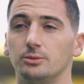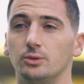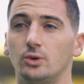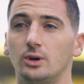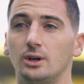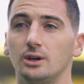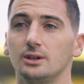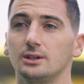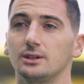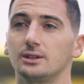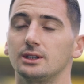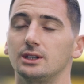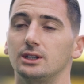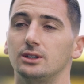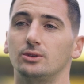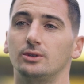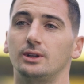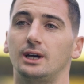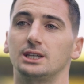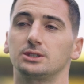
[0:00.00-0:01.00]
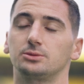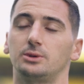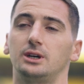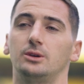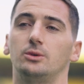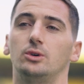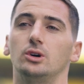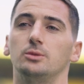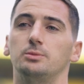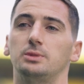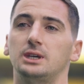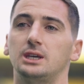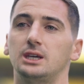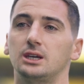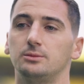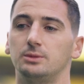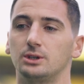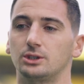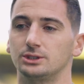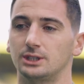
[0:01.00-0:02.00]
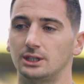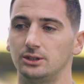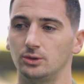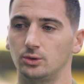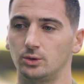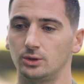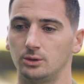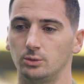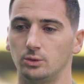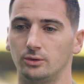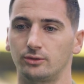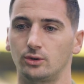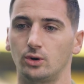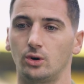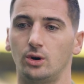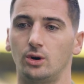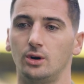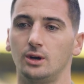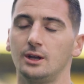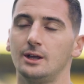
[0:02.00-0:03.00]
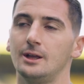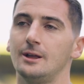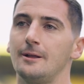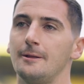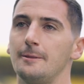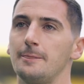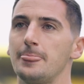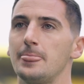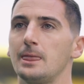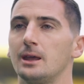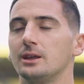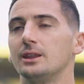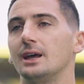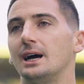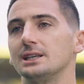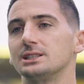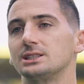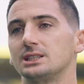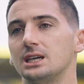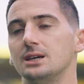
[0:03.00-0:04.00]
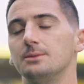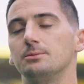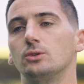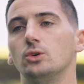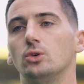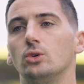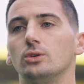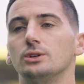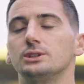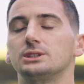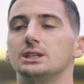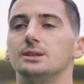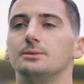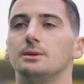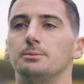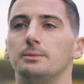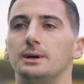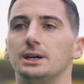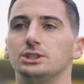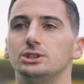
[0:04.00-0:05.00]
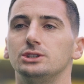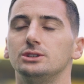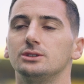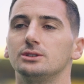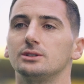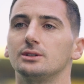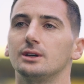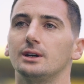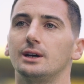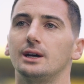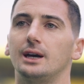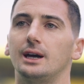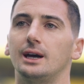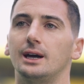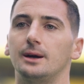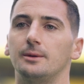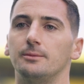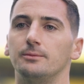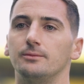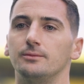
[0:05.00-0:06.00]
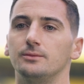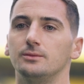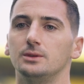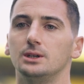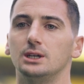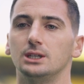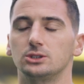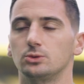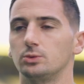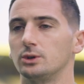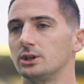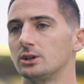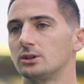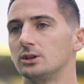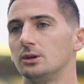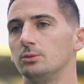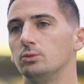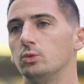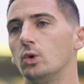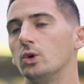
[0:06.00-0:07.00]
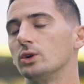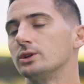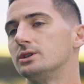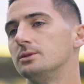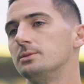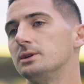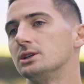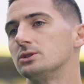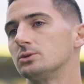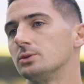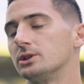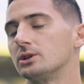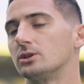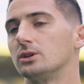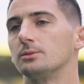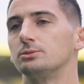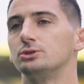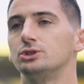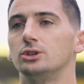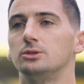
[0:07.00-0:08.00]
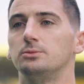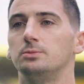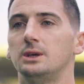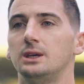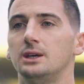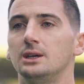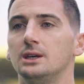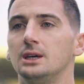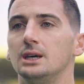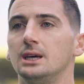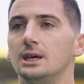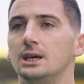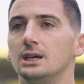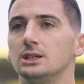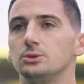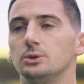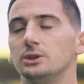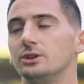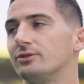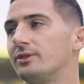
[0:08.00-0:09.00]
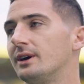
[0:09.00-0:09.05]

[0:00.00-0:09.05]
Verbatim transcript: more. You know, that's why I want to be here because I know that we've got that same goal and same ambition. Um, it's where the club want to be, it's where the club should be, it's where the